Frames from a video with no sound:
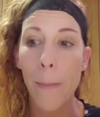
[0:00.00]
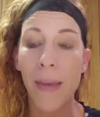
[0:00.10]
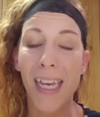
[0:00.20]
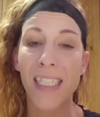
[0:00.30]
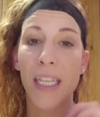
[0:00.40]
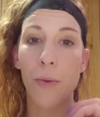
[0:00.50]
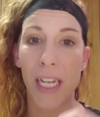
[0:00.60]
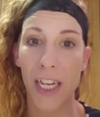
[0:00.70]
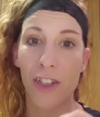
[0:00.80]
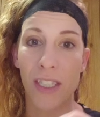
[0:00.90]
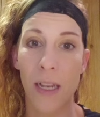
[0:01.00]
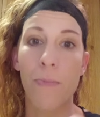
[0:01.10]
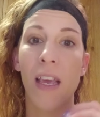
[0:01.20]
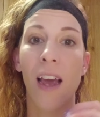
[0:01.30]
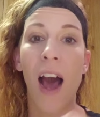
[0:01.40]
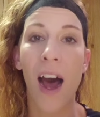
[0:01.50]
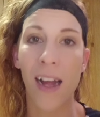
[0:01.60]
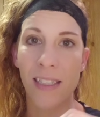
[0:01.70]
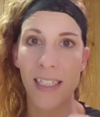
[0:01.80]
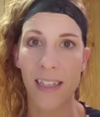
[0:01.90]
Because they would hear something
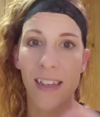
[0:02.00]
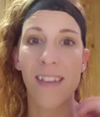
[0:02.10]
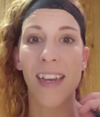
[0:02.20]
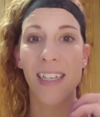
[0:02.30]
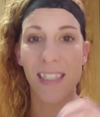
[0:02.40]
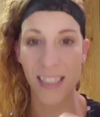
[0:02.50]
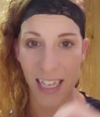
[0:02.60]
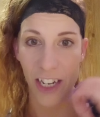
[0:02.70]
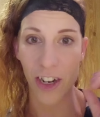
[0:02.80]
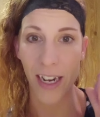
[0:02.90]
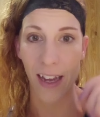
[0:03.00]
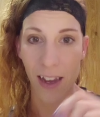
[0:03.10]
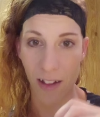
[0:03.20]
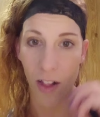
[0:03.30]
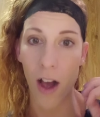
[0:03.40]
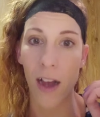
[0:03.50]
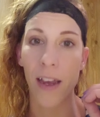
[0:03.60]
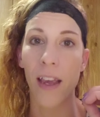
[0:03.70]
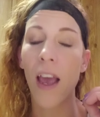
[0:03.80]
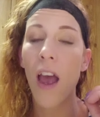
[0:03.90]
constantly like skittering and
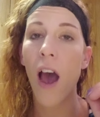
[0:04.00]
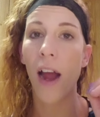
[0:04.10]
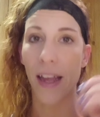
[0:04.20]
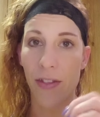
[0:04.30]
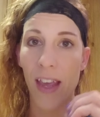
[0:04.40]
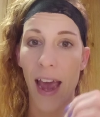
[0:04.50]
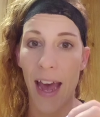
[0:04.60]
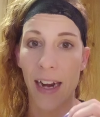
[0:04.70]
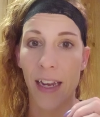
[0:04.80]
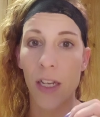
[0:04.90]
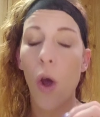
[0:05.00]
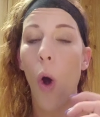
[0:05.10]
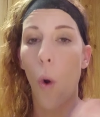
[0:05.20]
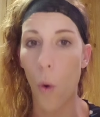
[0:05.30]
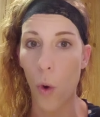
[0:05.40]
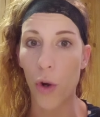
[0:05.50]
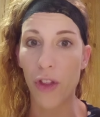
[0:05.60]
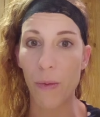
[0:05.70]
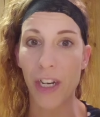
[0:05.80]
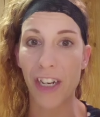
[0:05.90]
clawing in the attic, or
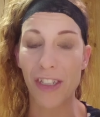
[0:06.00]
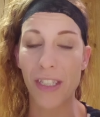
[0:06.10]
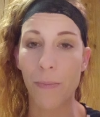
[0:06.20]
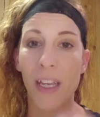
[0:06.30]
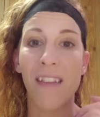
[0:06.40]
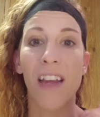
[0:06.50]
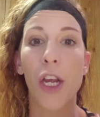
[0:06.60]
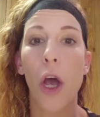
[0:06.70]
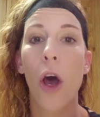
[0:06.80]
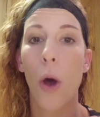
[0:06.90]
they would hear something like